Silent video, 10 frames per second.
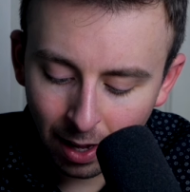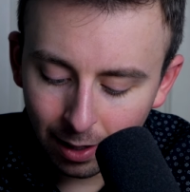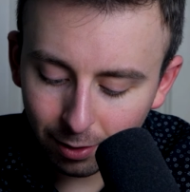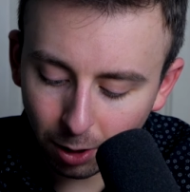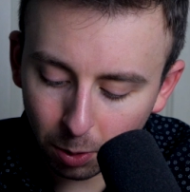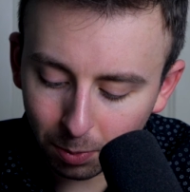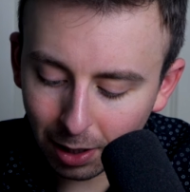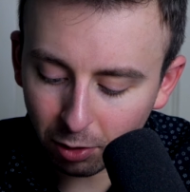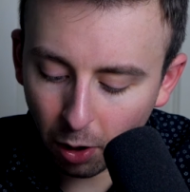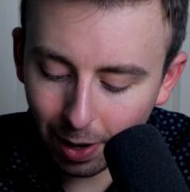So
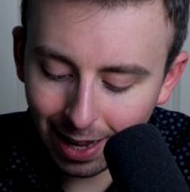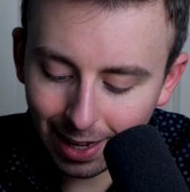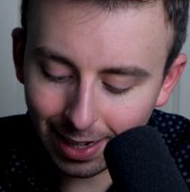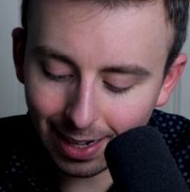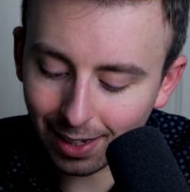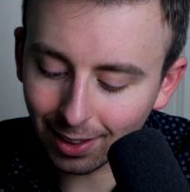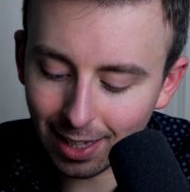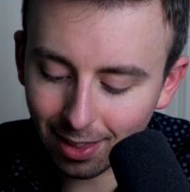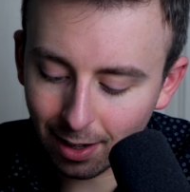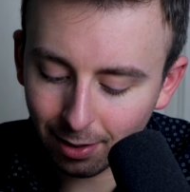let's go ahead and
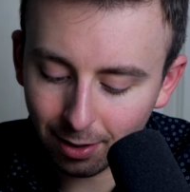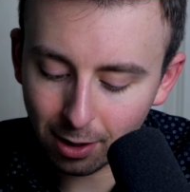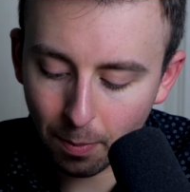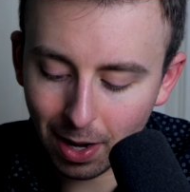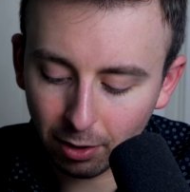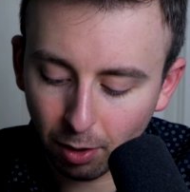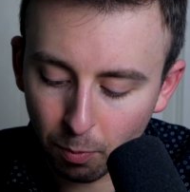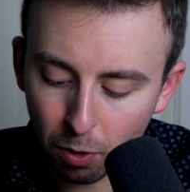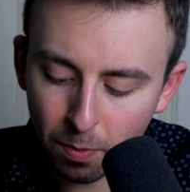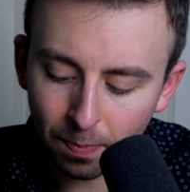delete this to make some
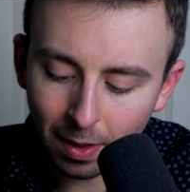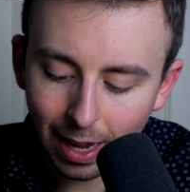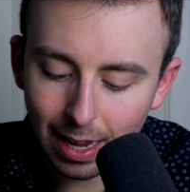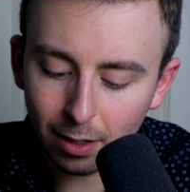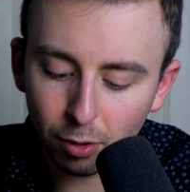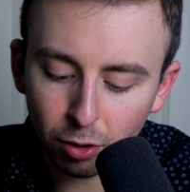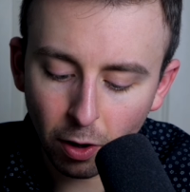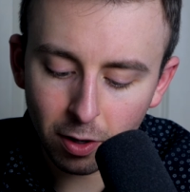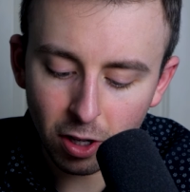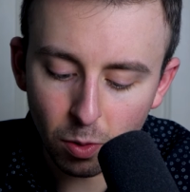room and
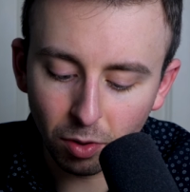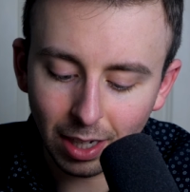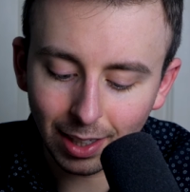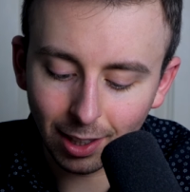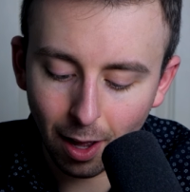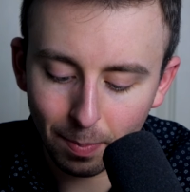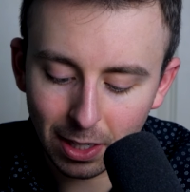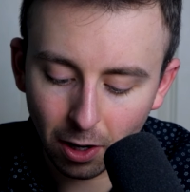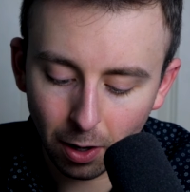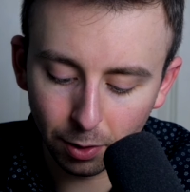start using
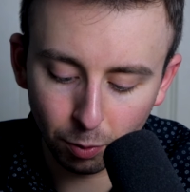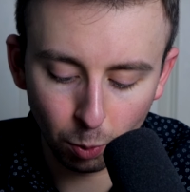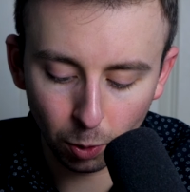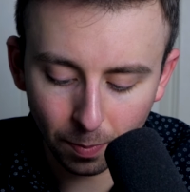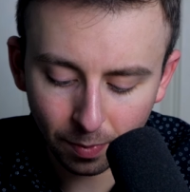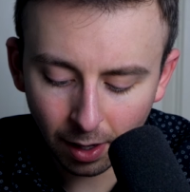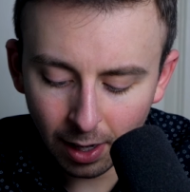L'Hôpital's rule.